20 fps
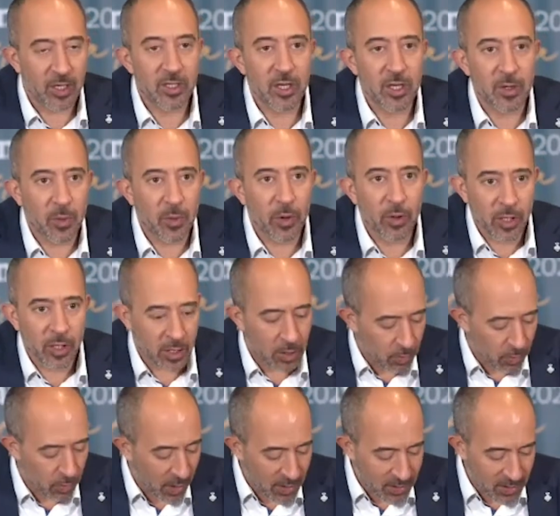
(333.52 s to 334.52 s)
far away
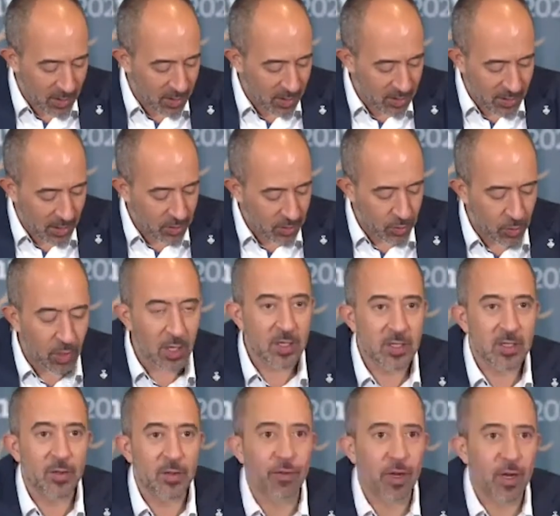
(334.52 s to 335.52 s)
geographic,
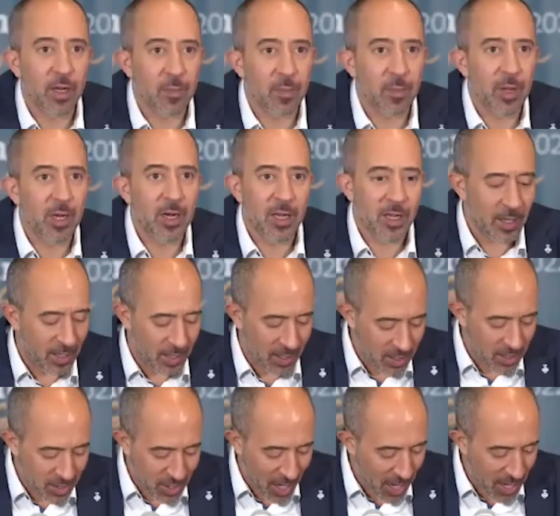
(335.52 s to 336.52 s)
from Japan,
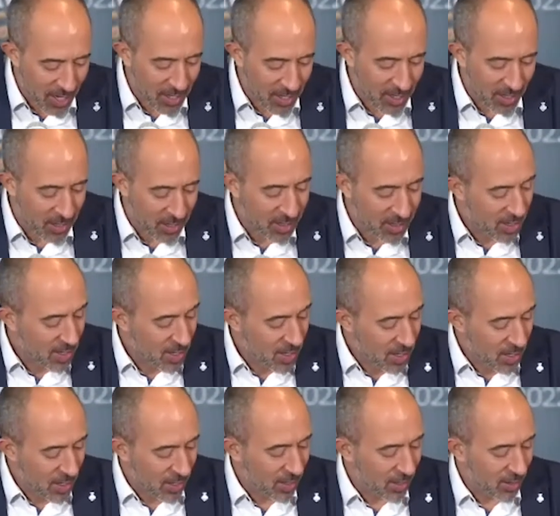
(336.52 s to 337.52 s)
the US,
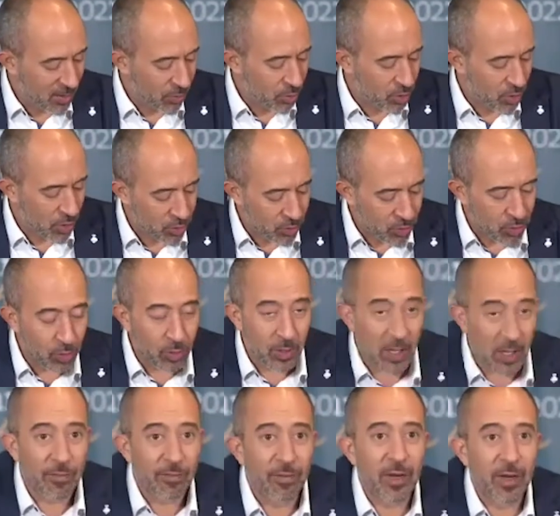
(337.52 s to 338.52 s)
the
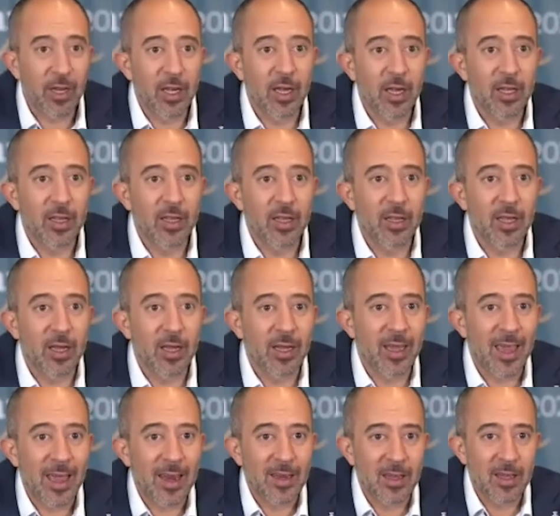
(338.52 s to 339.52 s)
Philippines,
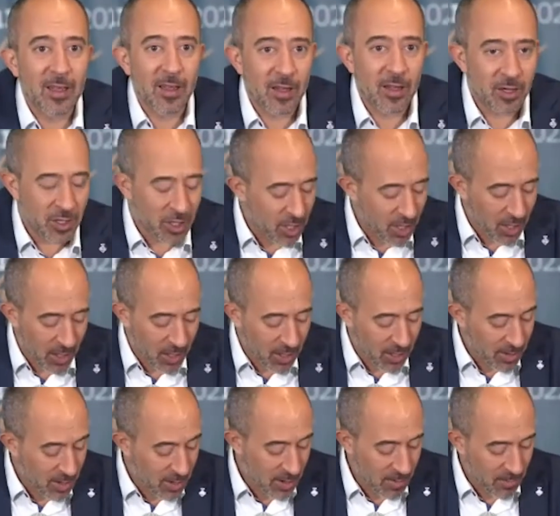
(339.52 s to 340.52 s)
Indonesia, South
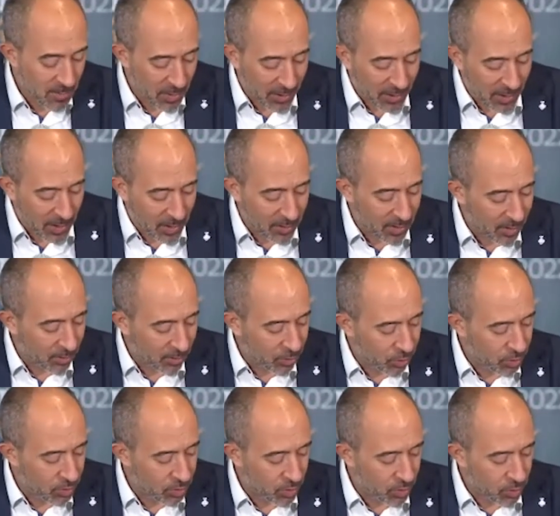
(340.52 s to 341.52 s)
Africa,
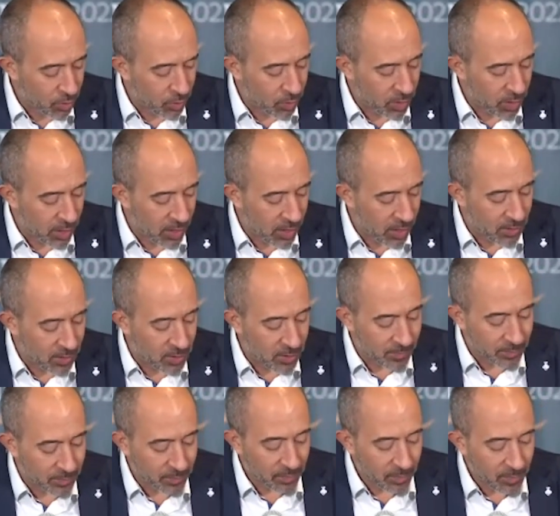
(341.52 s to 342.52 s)
Kenya, Chile,
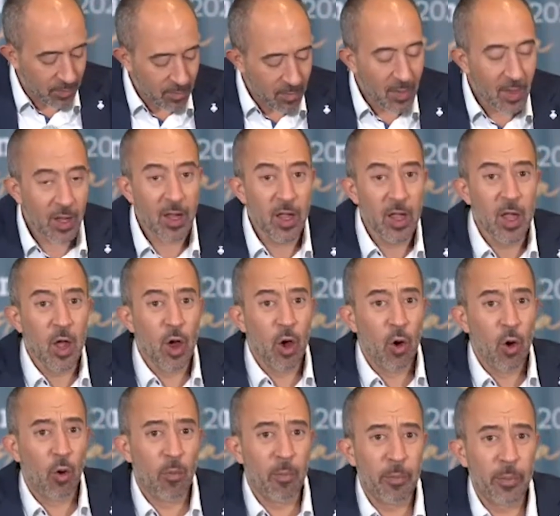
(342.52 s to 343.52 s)
from
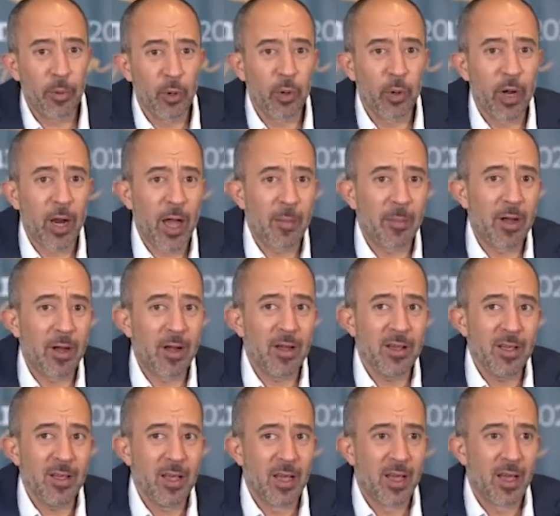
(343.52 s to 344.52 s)
all the
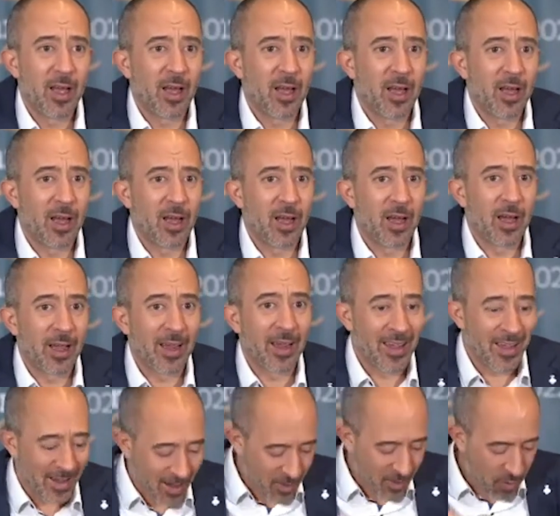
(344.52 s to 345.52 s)
5 continents.
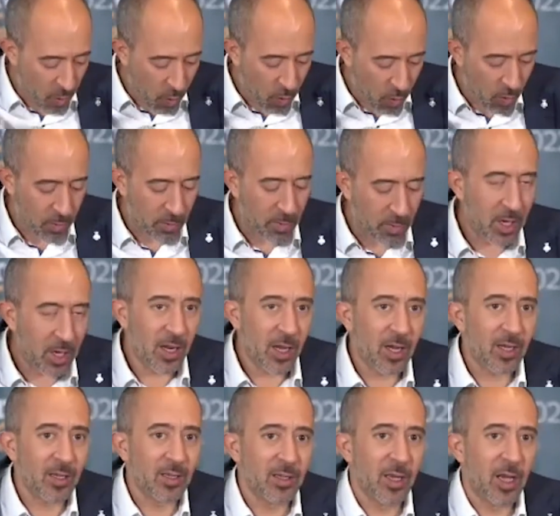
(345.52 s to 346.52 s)
We will
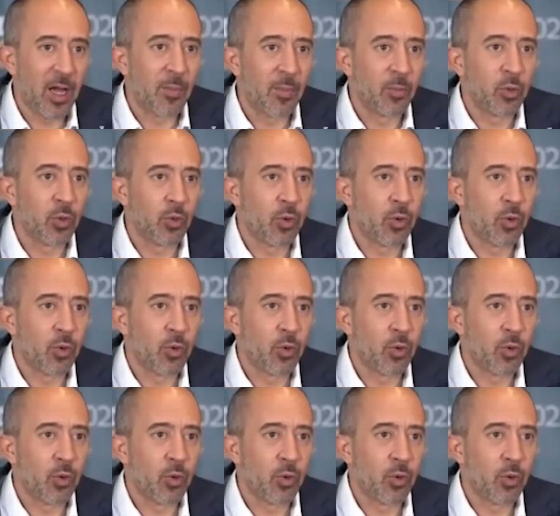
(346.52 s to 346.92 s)
have